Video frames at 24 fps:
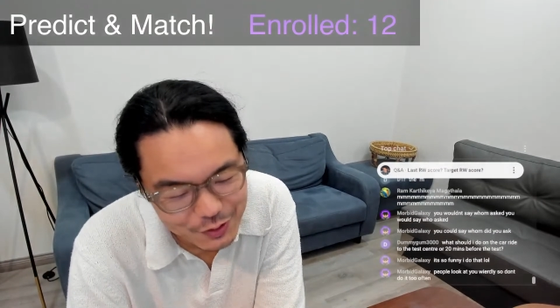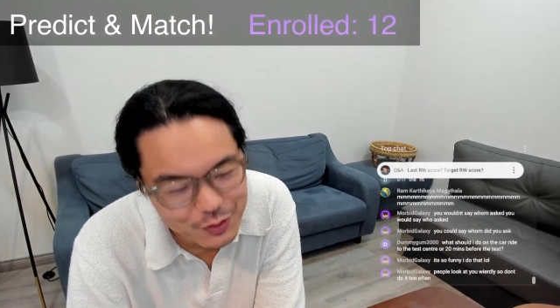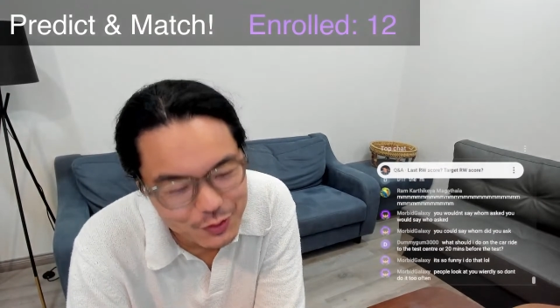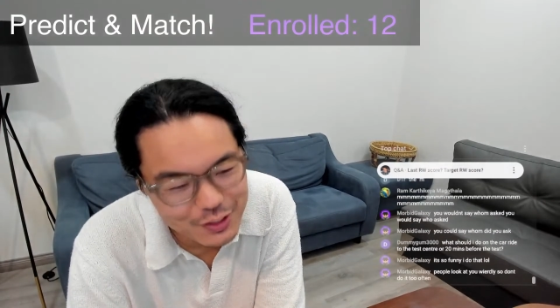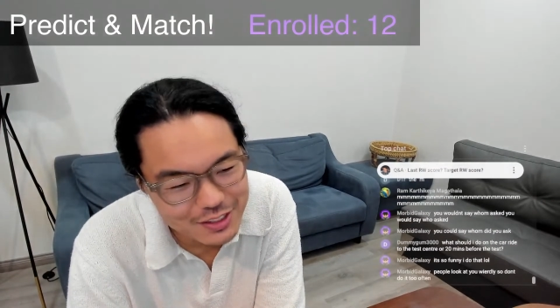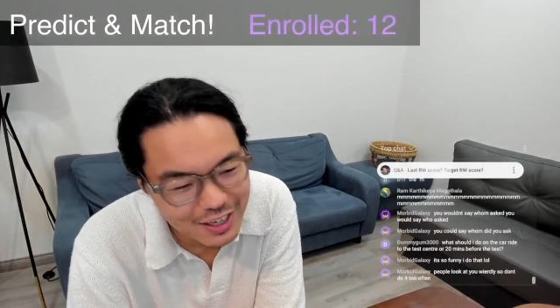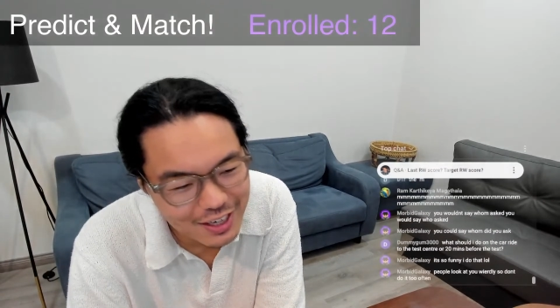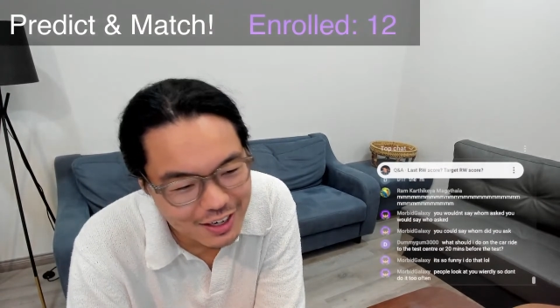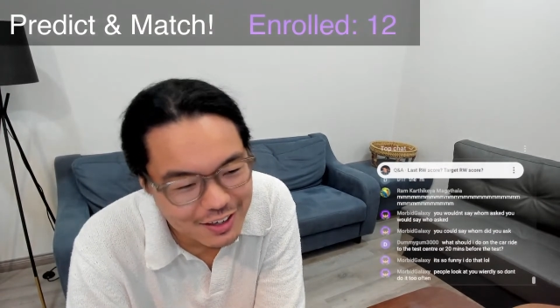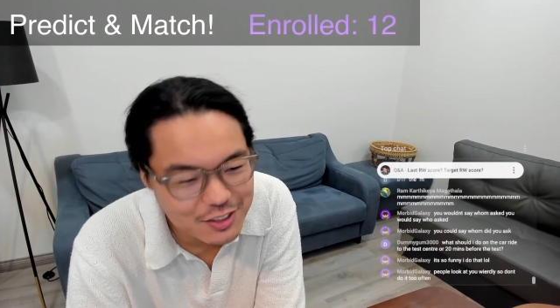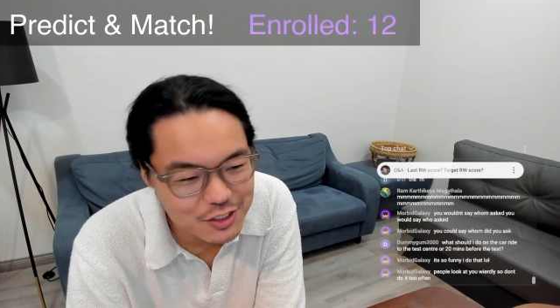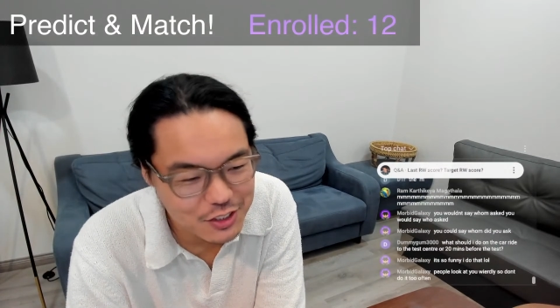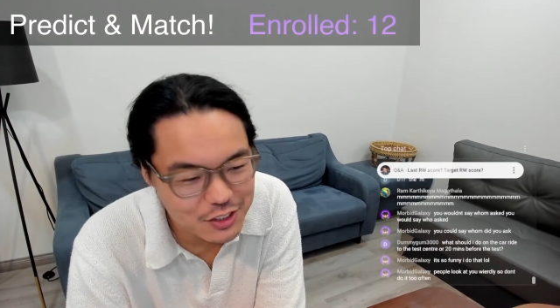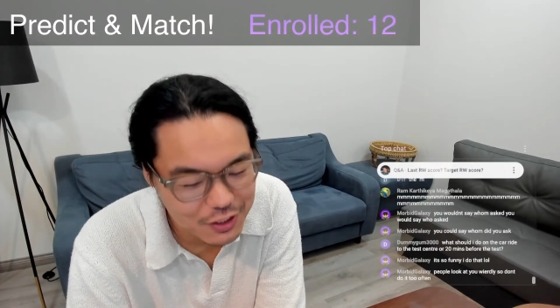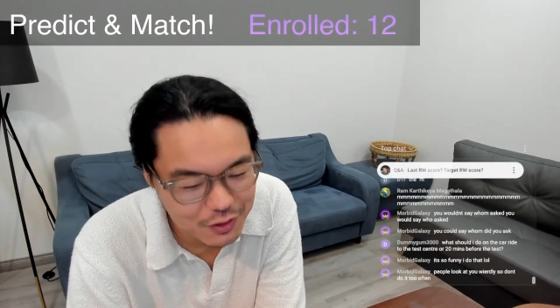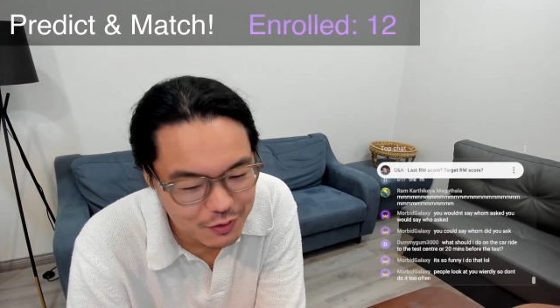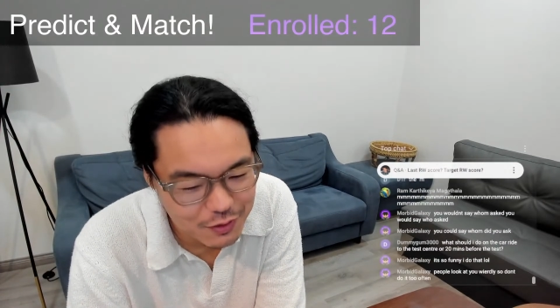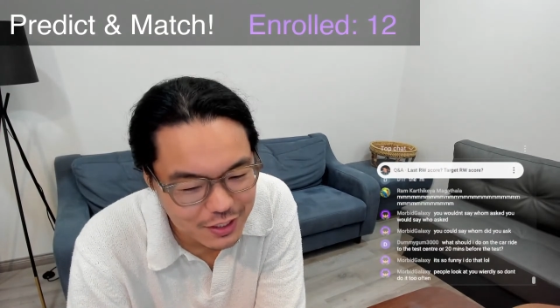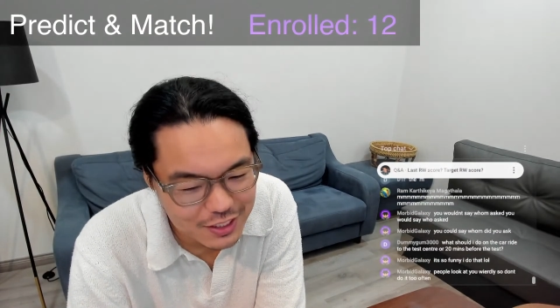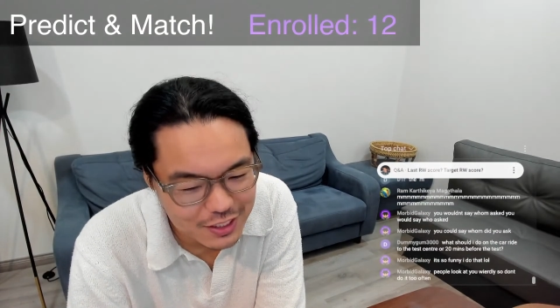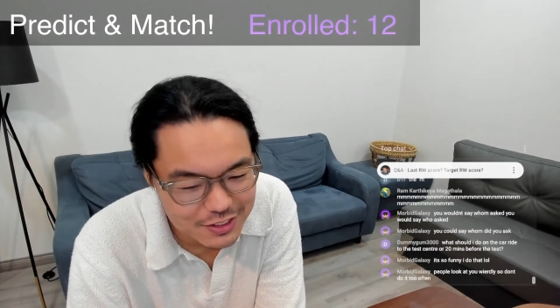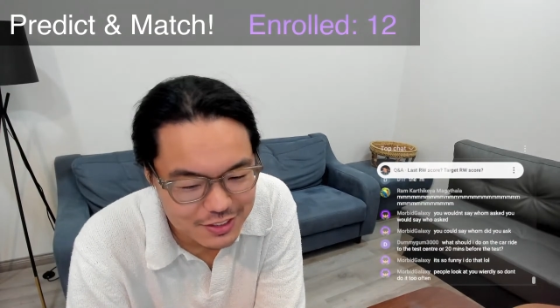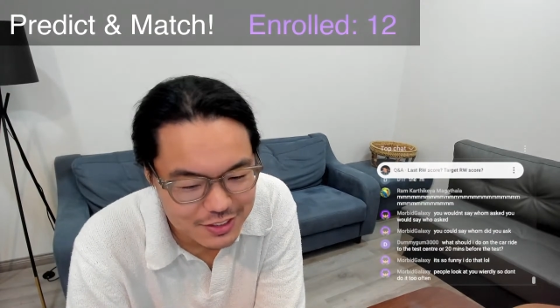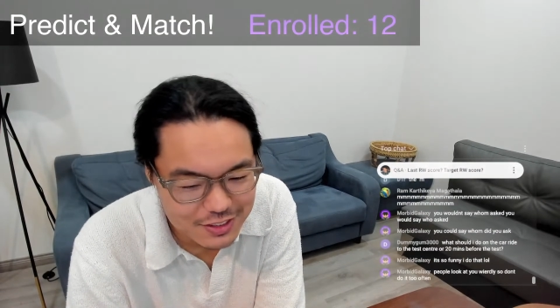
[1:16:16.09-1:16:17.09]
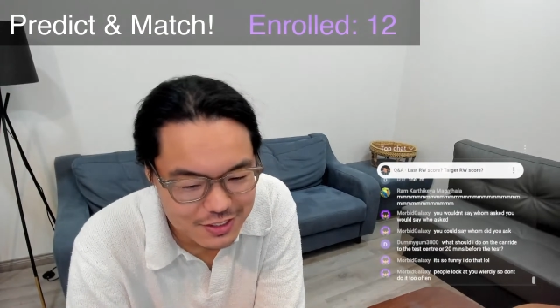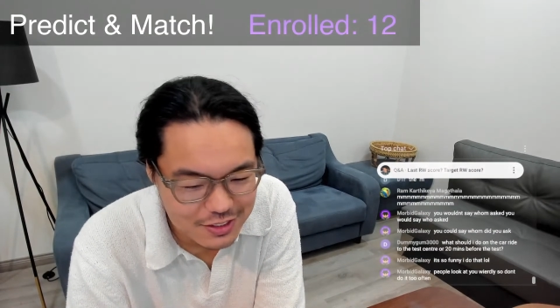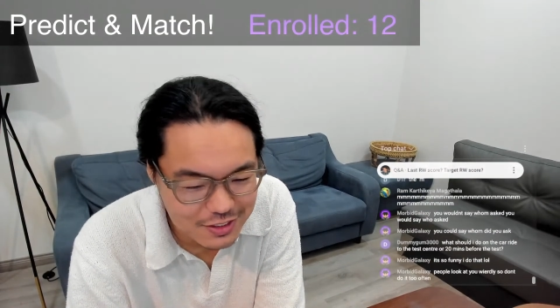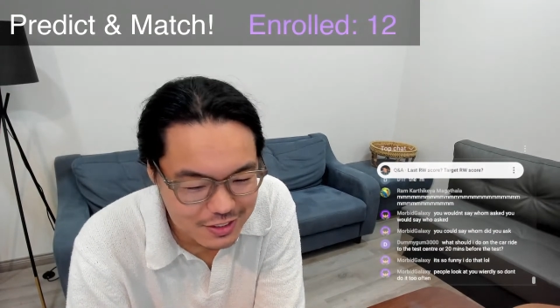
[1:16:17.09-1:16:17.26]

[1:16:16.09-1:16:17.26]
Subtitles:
entire generation,